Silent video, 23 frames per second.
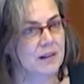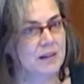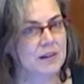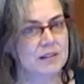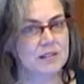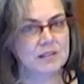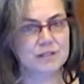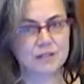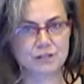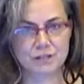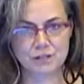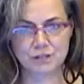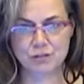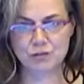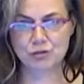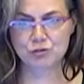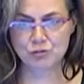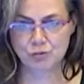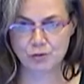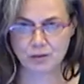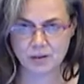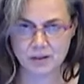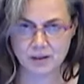It's to
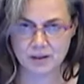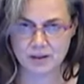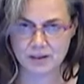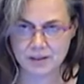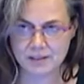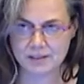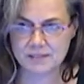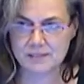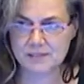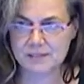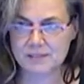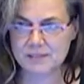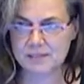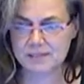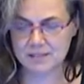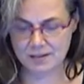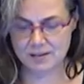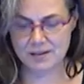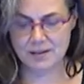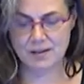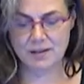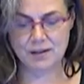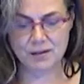struggle against
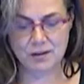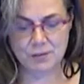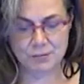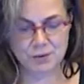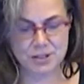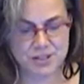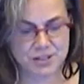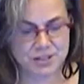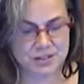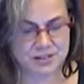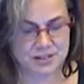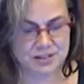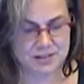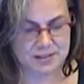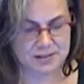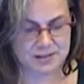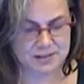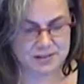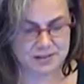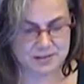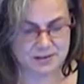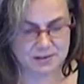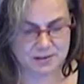
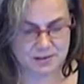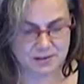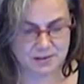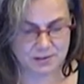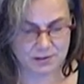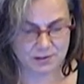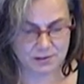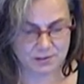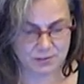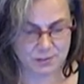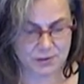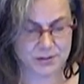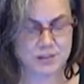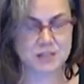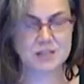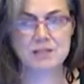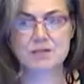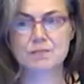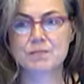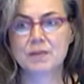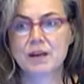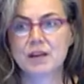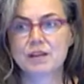prejudice,
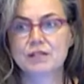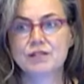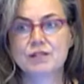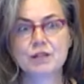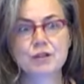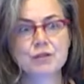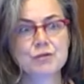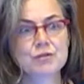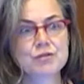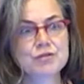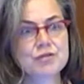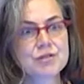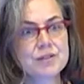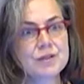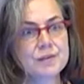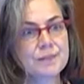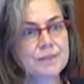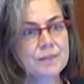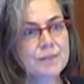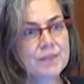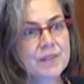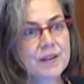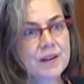racism, exclusion,
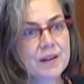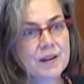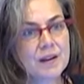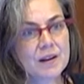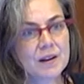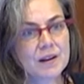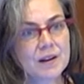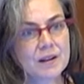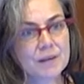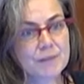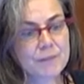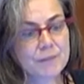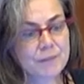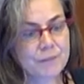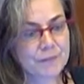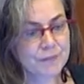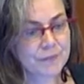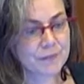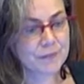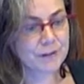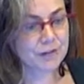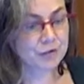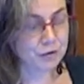
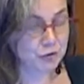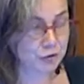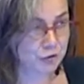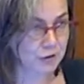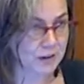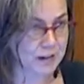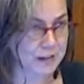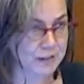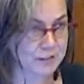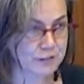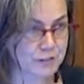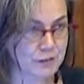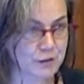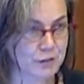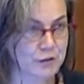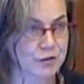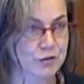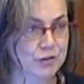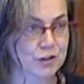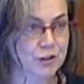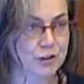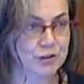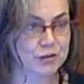um, social
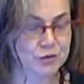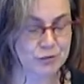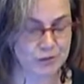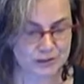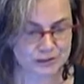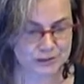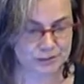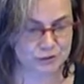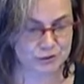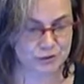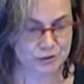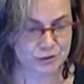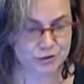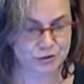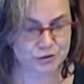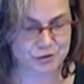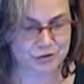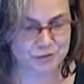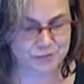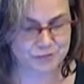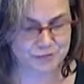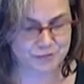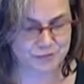exclusion, cultural
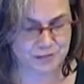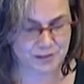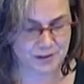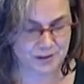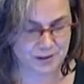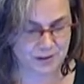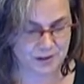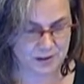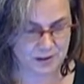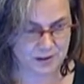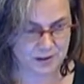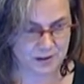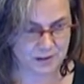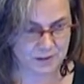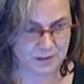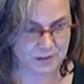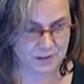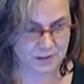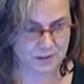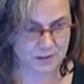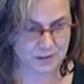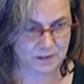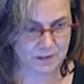exclusion, uh,
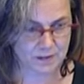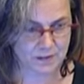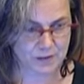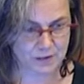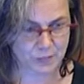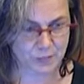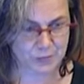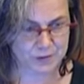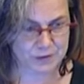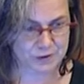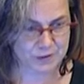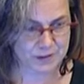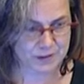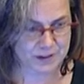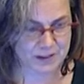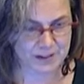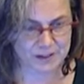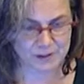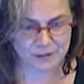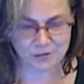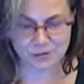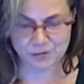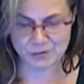and whatever
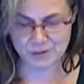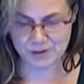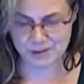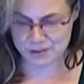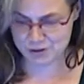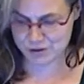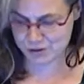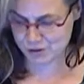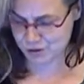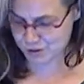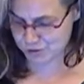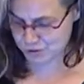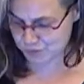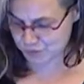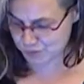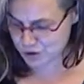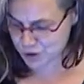kind of exclusion.